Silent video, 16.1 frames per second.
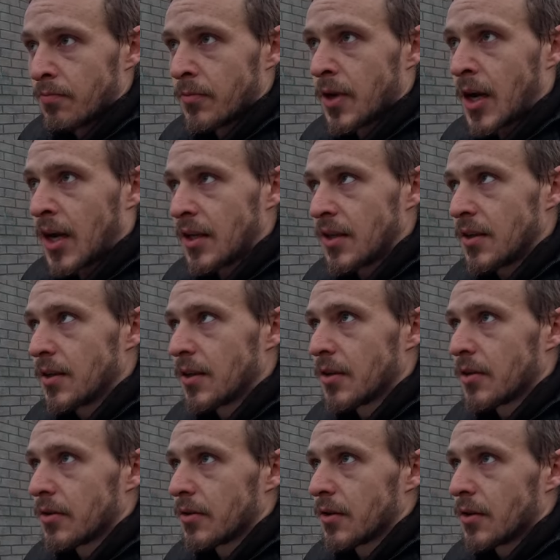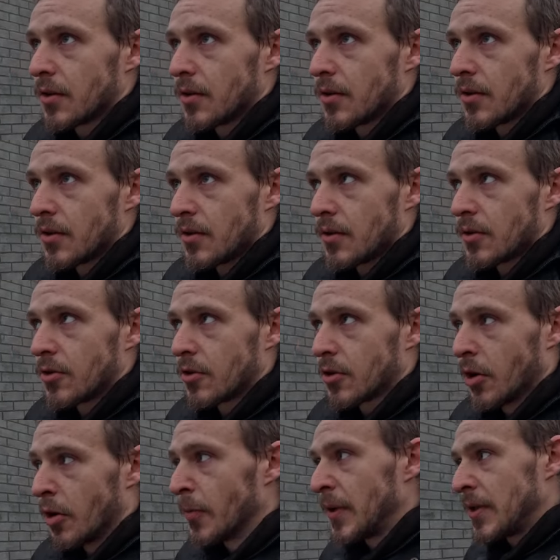like
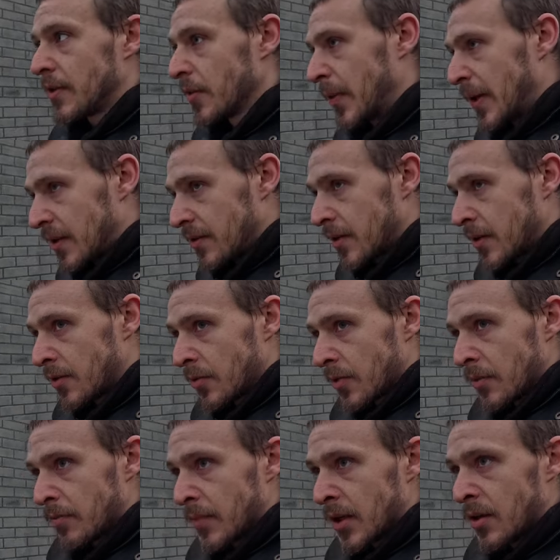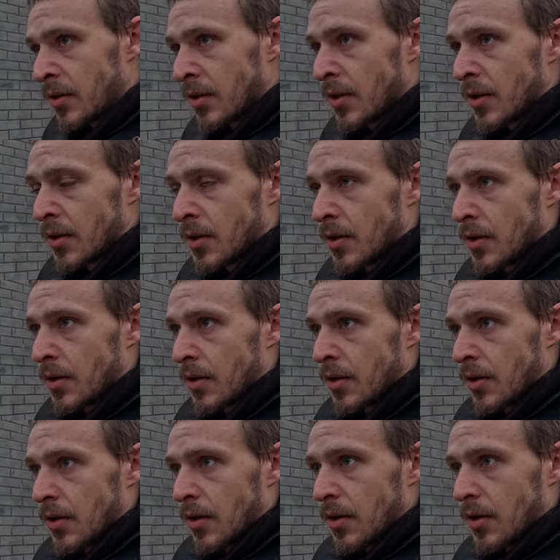come into business with me mm.
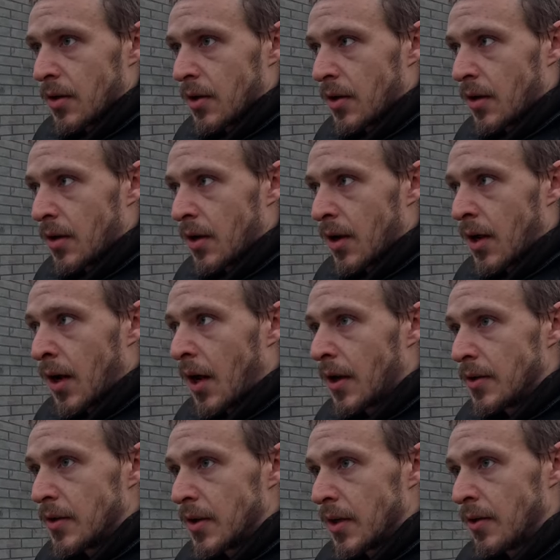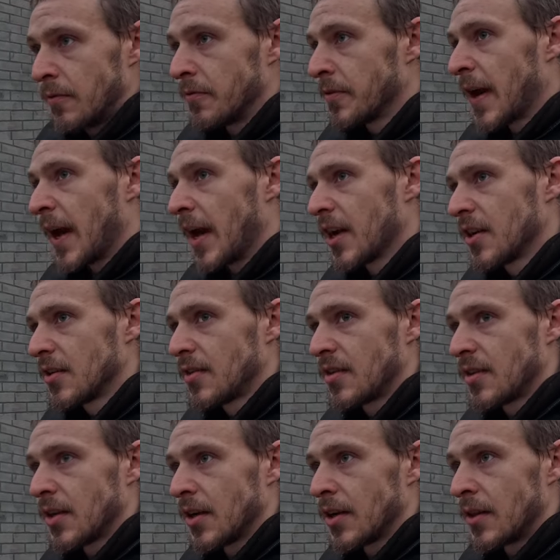and
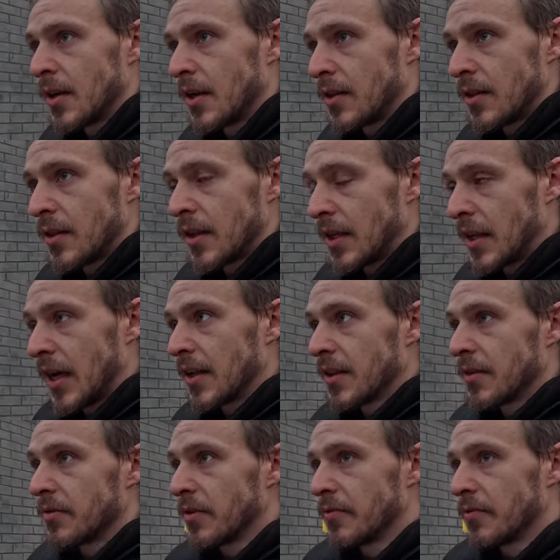invest and then they get their